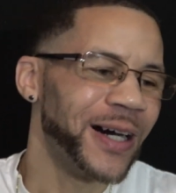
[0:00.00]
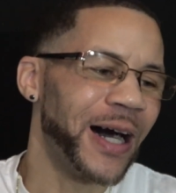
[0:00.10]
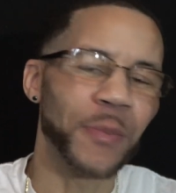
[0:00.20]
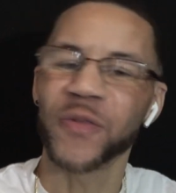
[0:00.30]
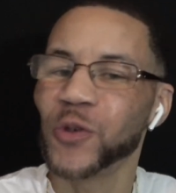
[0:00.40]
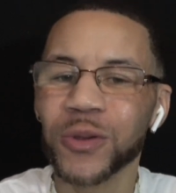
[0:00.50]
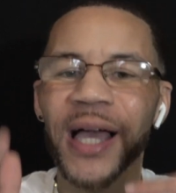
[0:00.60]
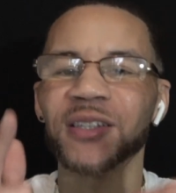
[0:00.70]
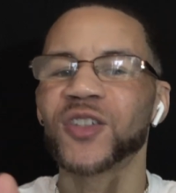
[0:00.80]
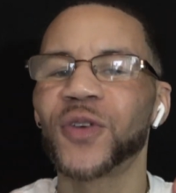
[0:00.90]
If you
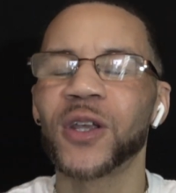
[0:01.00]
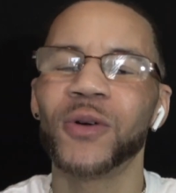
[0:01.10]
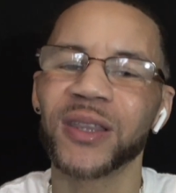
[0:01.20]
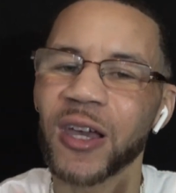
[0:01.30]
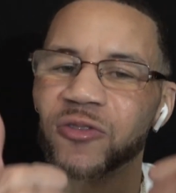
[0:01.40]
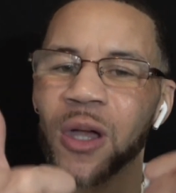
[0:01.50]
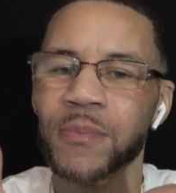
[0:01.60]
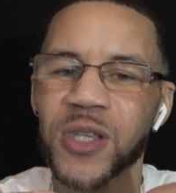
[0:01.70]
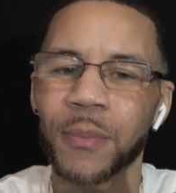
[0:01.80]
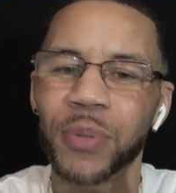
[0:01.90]
like this video, hit that
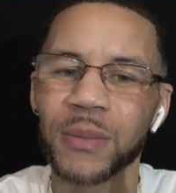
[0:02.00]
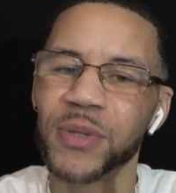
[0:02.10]
thumbs up button.